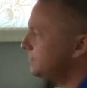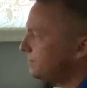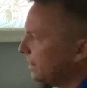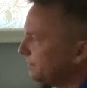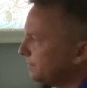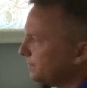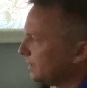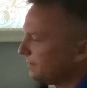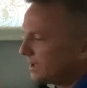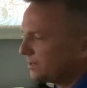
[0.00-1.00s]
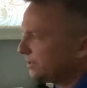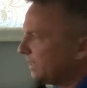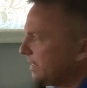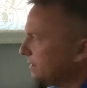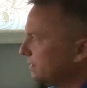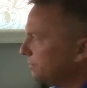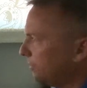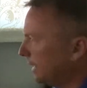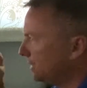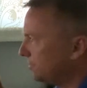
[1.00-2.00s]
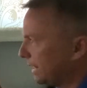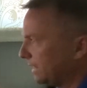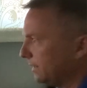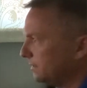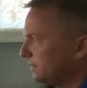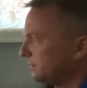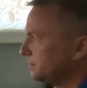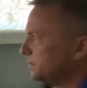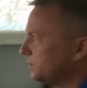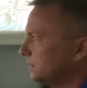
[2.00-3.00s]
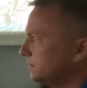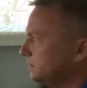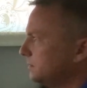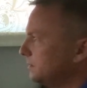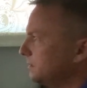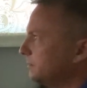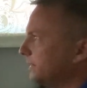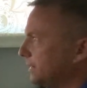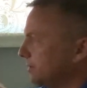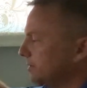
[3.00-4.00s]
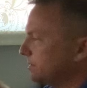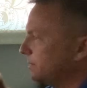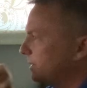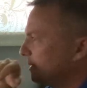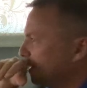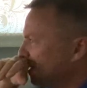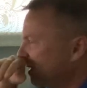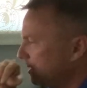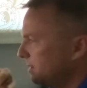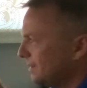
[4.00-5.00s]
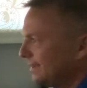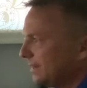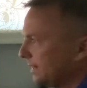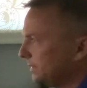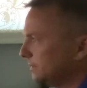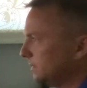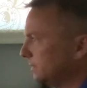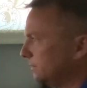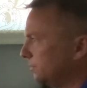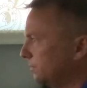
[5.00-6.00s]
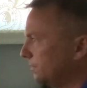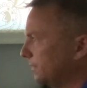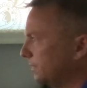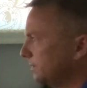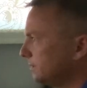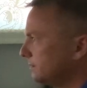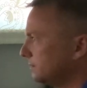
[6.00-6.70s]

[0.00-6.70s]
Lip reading: And I've actually got a full head tracking system as well that hooks to the monitor. I just didn't do it for this.